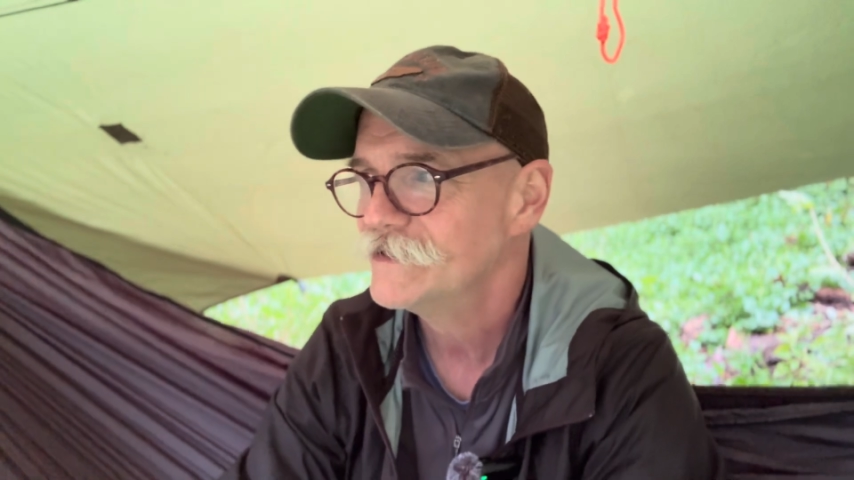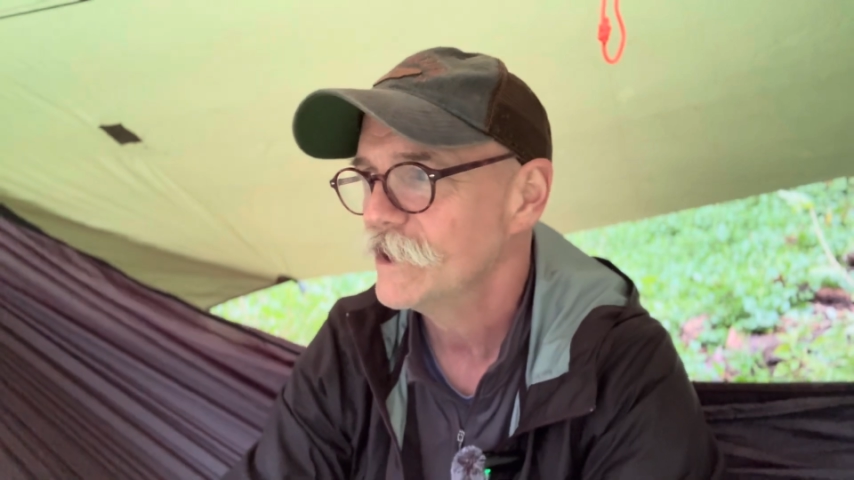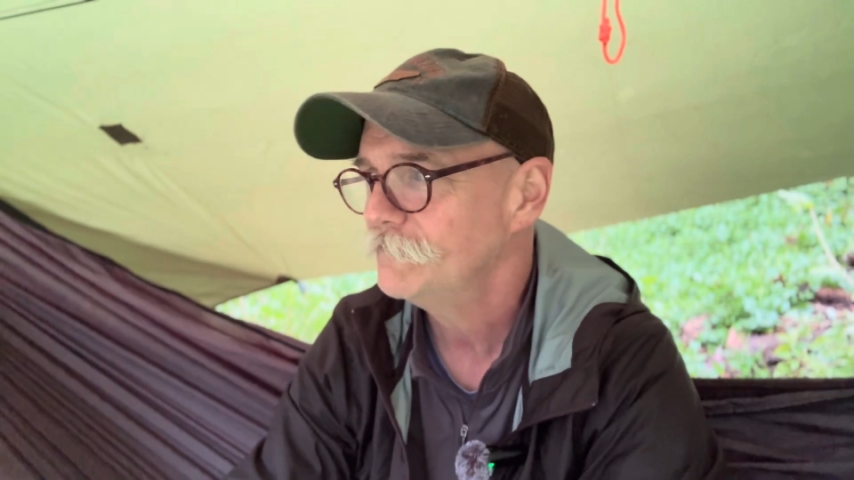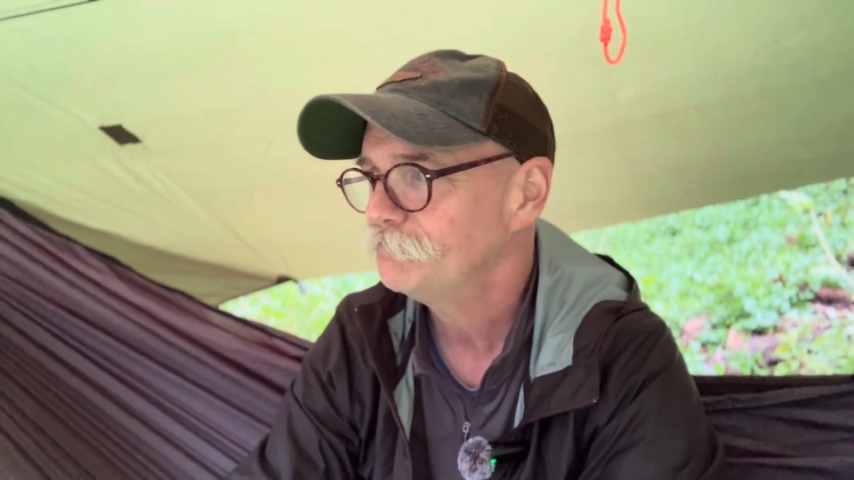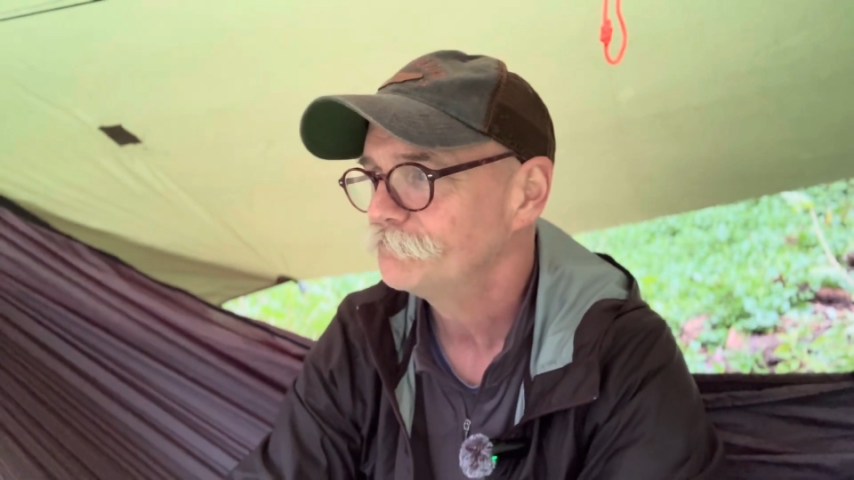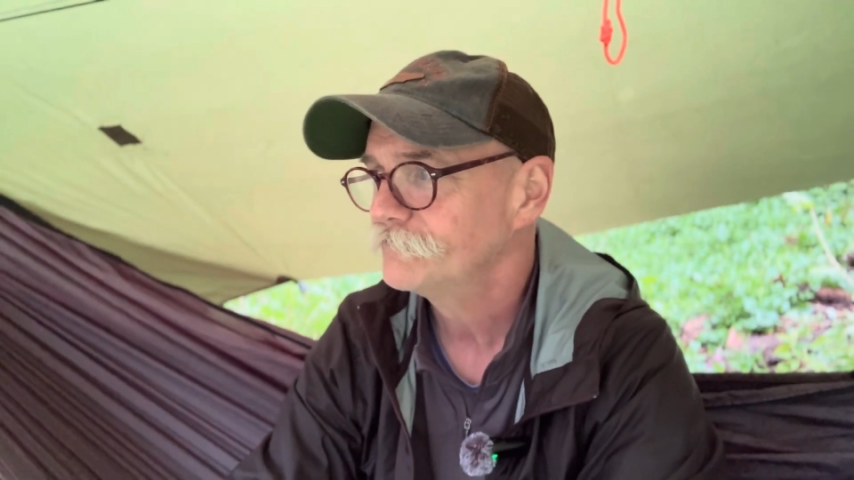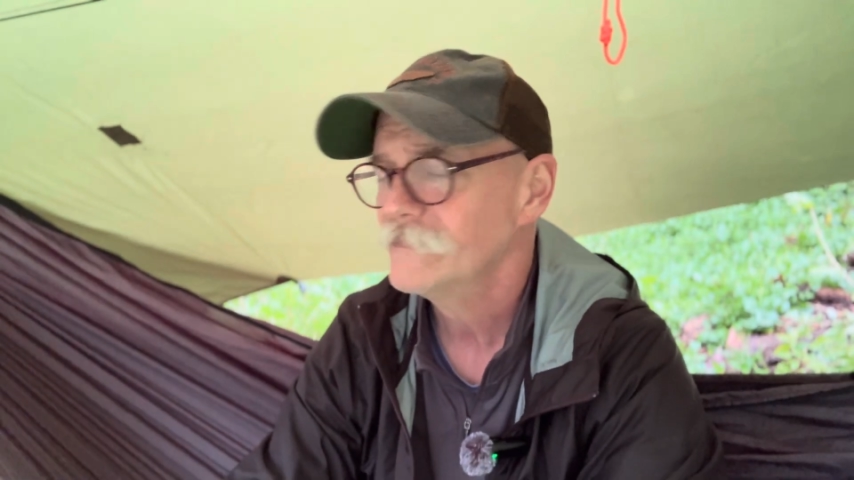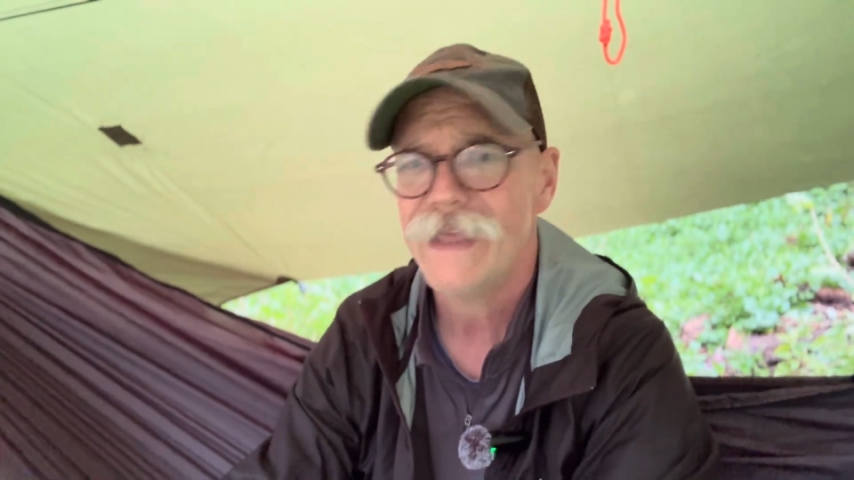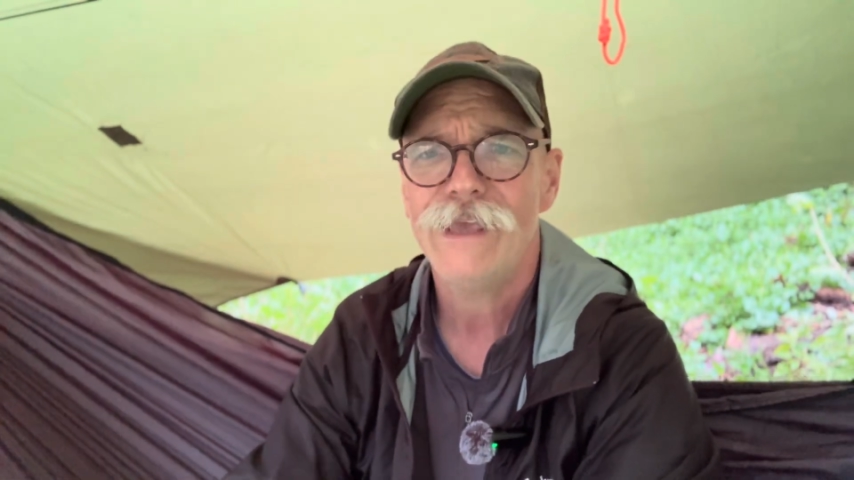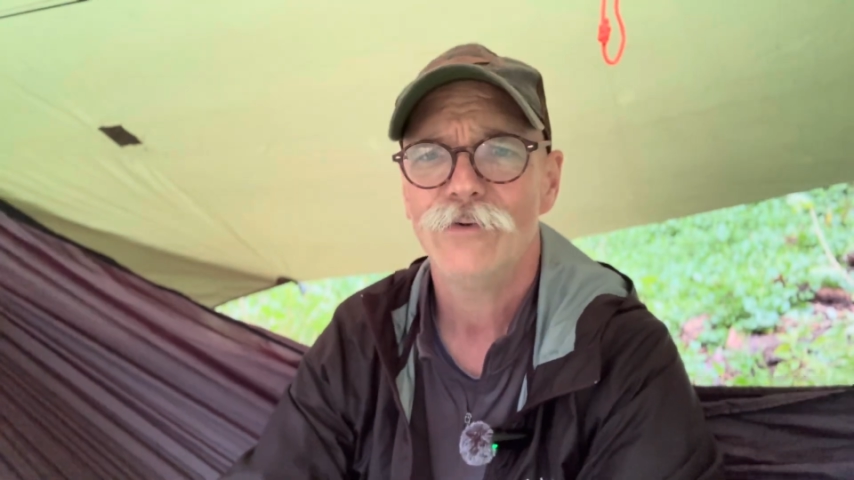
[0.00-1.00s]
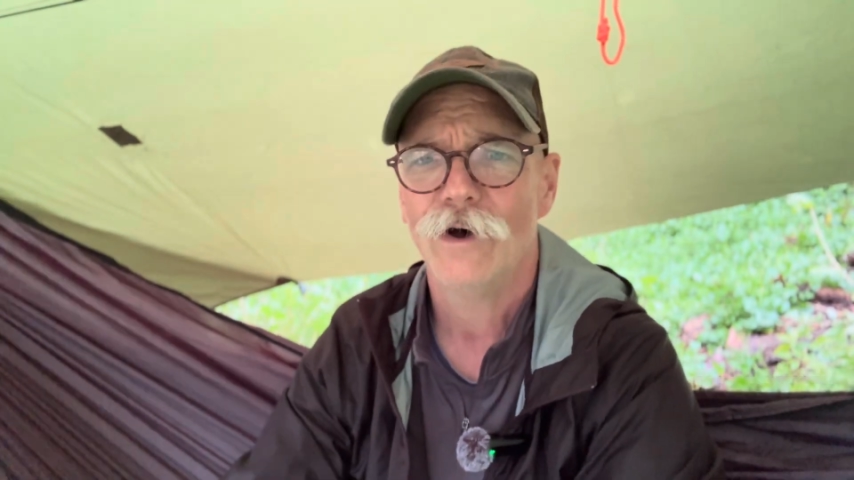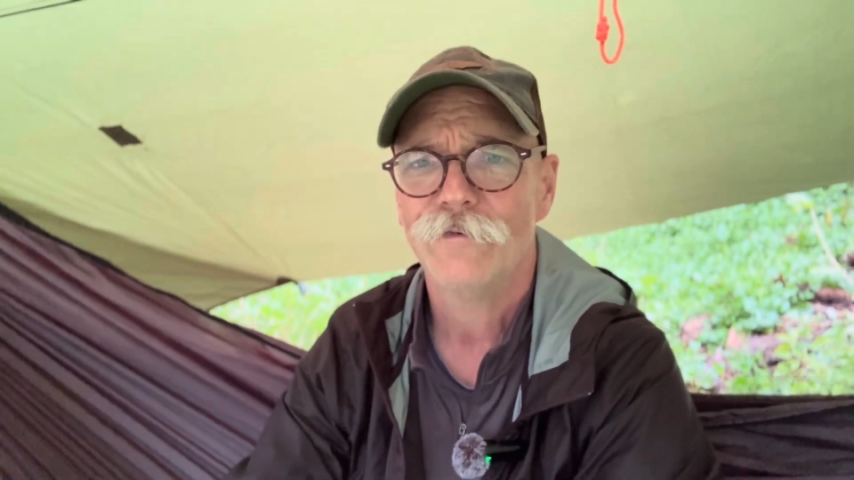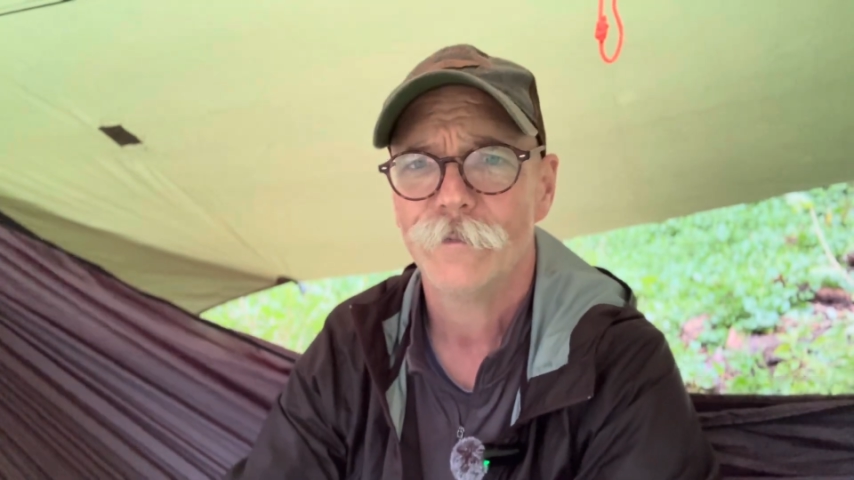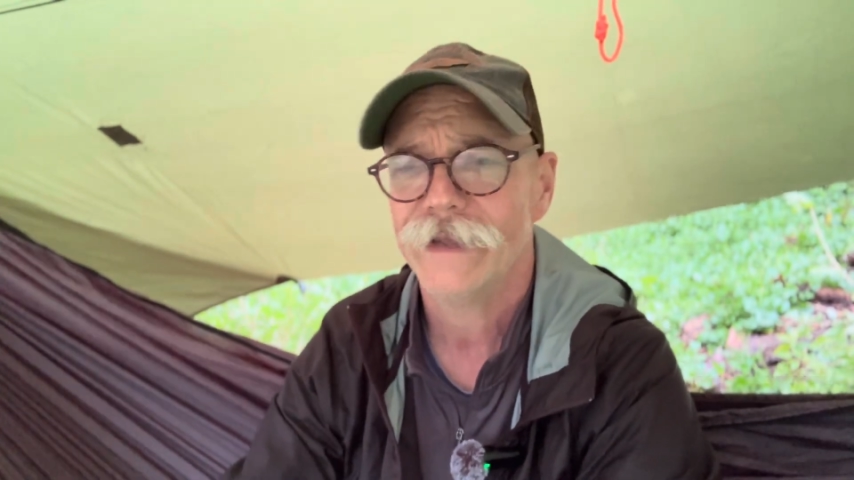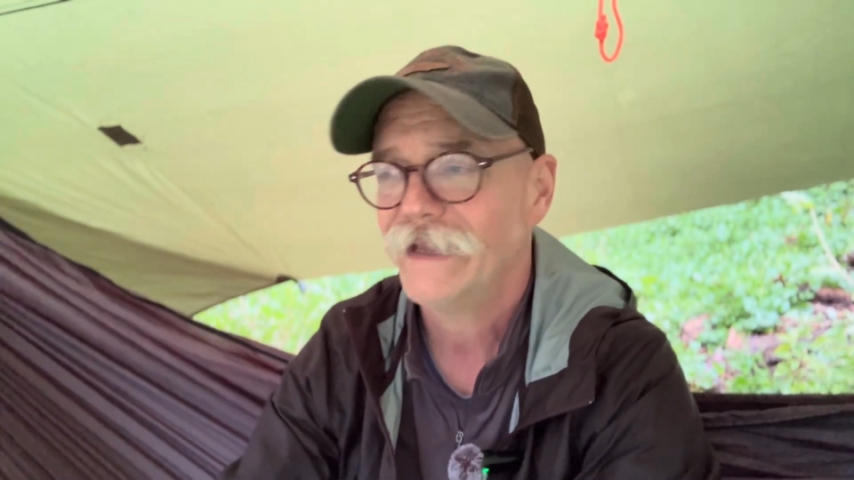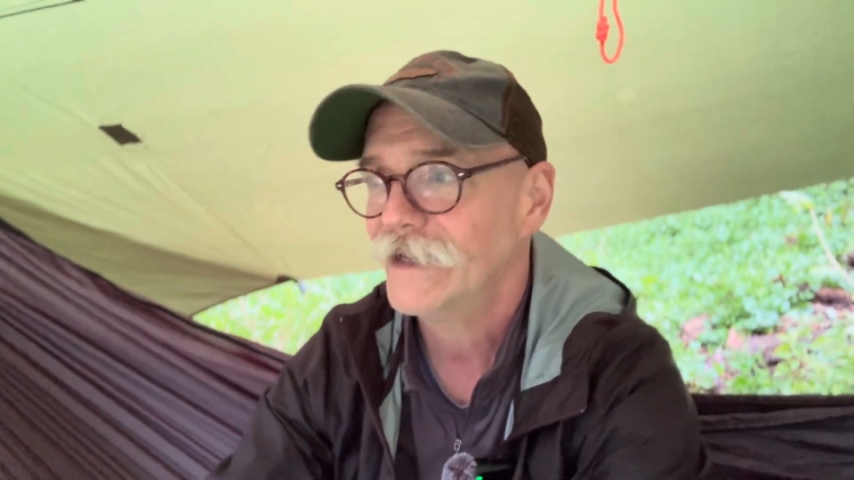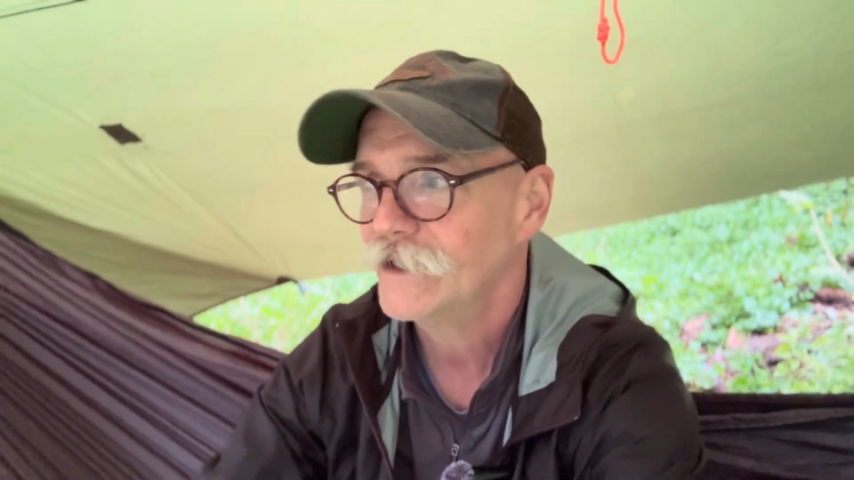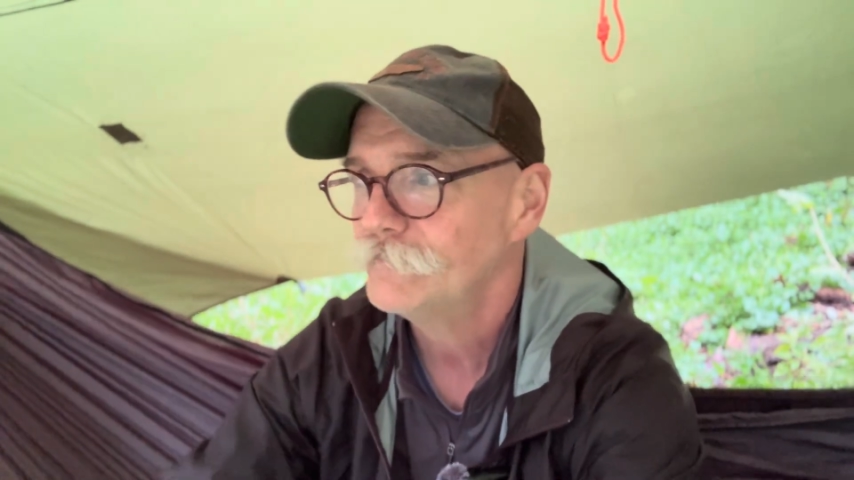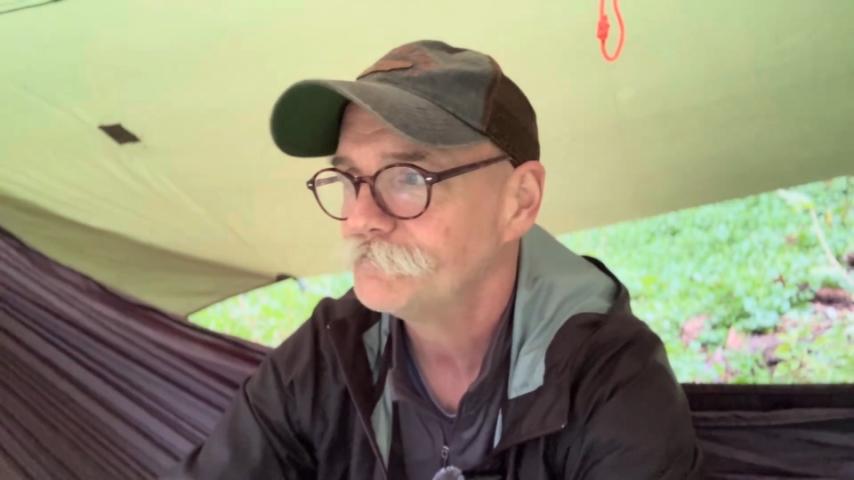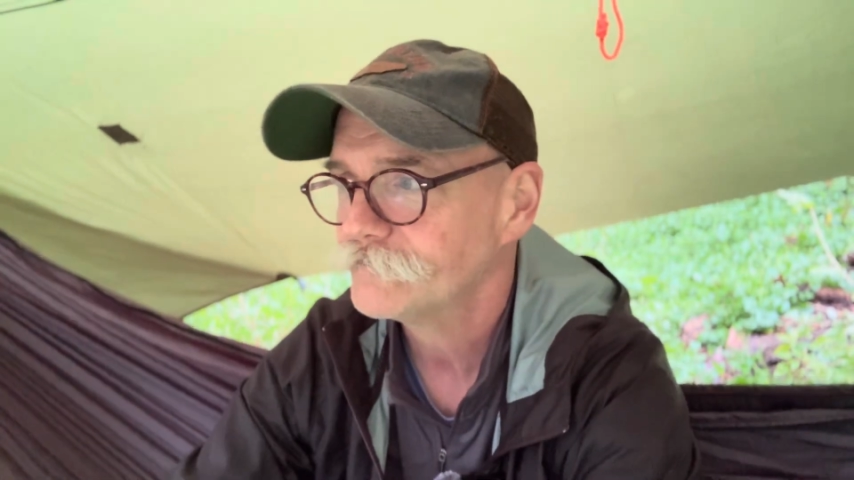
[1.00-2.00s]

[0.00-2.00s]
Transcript: So thank you all for being here.